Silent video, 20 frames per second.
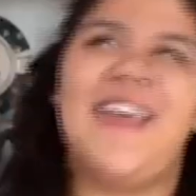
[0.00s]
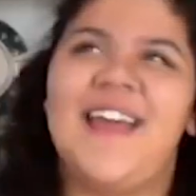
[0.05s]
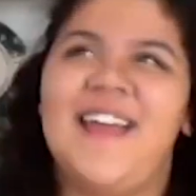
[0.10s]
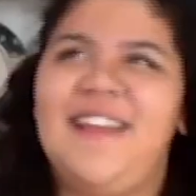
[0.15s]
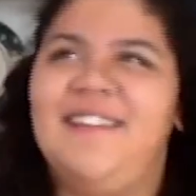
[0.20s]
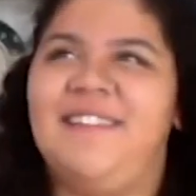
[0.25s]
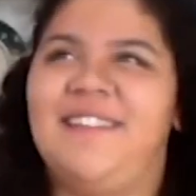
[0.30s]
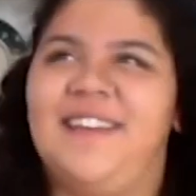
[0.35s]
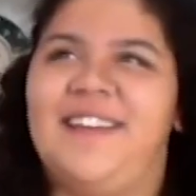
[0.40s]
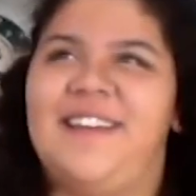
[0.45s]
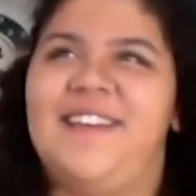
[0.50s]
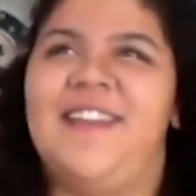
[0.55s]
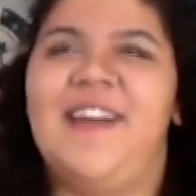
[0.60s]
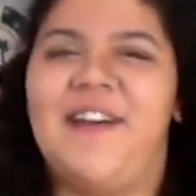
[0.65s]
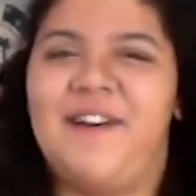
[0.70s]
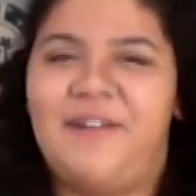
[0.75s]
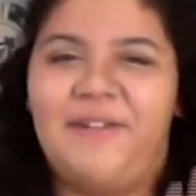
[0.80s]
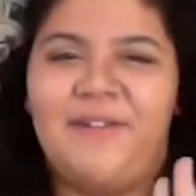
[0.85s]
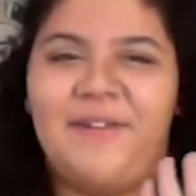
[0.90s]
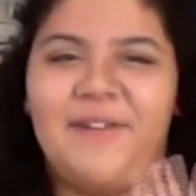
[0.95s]
And you're like,
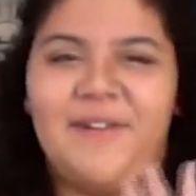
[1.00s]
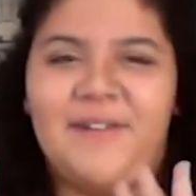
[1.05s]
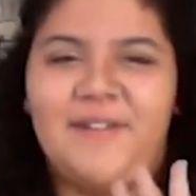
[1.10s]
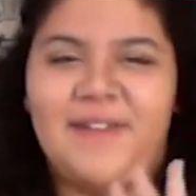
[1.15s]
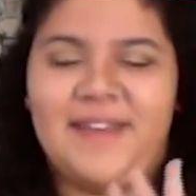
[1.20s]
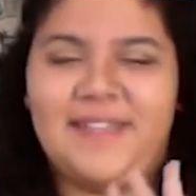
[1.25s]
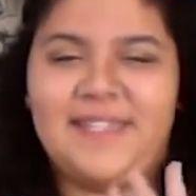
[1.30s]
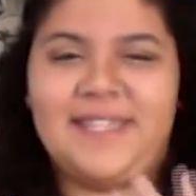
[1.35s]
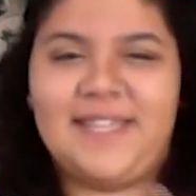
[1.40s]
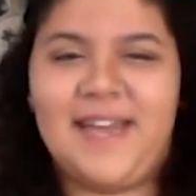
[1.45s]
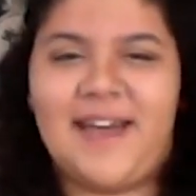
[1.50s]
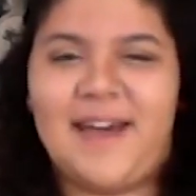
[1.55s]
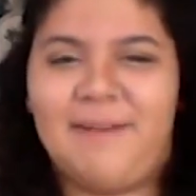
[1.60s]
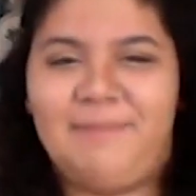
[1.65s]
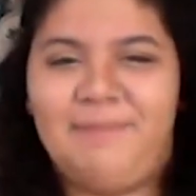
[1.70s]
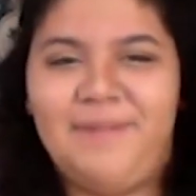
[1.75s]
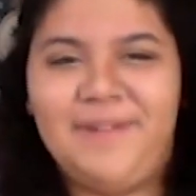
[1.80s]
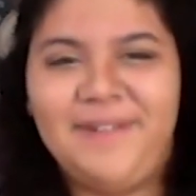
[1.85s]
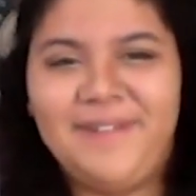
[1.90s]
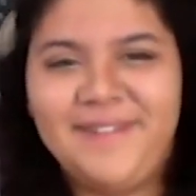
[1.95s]
no, okay,
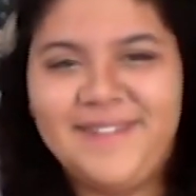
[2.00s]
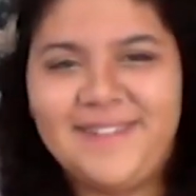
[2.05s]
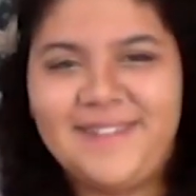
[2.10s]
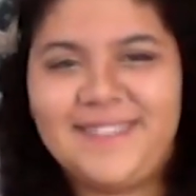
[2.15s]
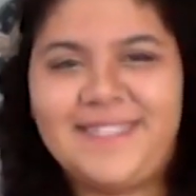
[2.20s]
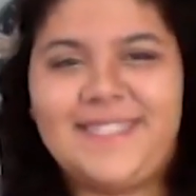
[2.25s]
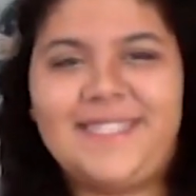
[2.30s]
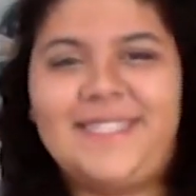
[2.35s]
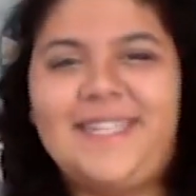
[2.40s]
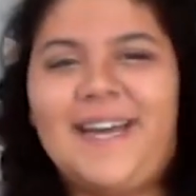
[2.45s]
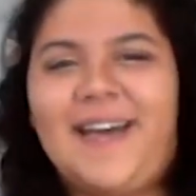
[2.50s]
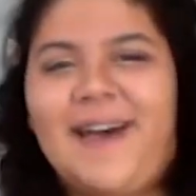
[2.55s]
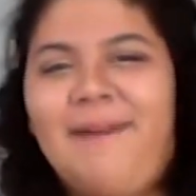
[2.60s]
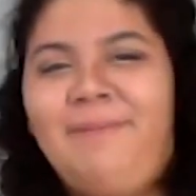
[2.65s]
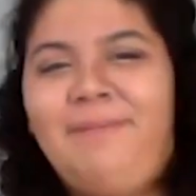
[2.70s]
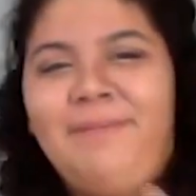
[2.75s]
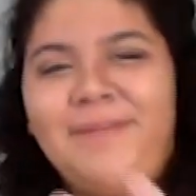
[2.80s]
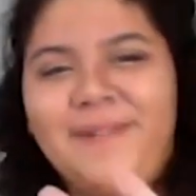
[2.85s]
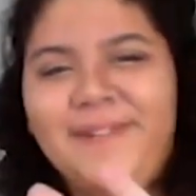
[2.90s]
stop. Just stop.